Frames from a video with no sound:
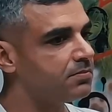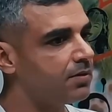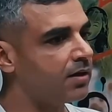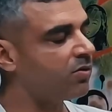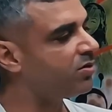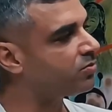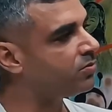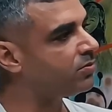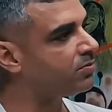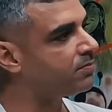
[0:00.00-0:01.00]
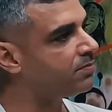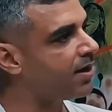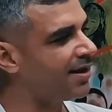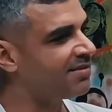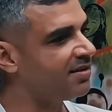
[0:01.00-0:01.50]
I don't want to.
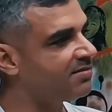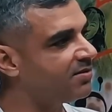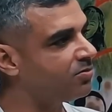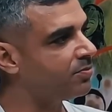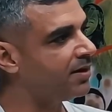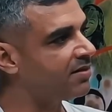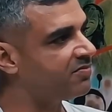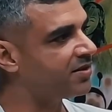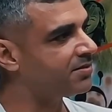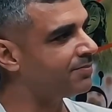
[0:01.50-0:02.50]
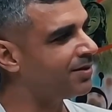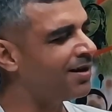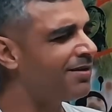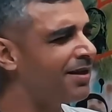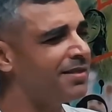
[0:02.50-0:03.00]
It's easy to play as victim.
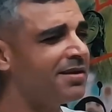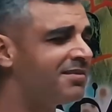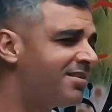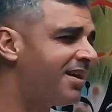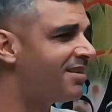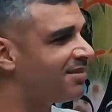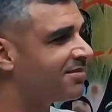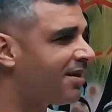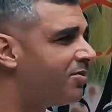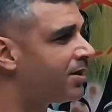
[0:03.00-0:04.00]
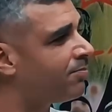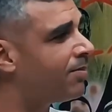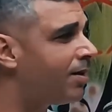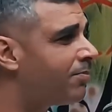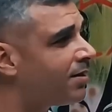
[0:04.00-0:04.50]
It's a racist country. Blah
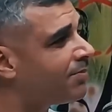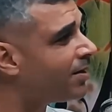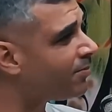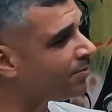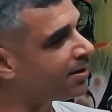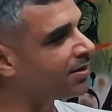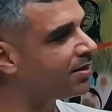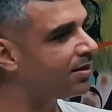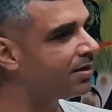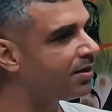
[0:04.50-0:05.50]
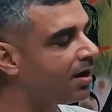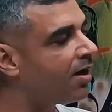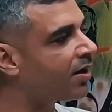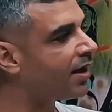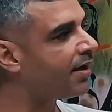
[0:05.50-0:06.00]
blah blah blah blah blah.
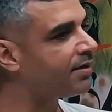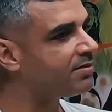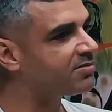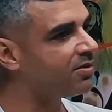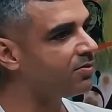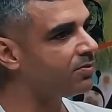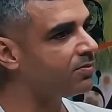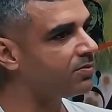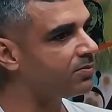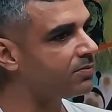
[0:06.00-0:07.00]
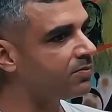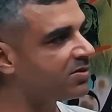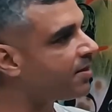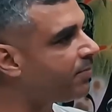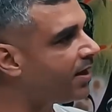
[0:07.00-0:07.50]
Okay, so
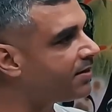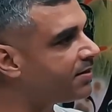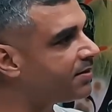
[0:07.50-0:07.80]
what's the plan?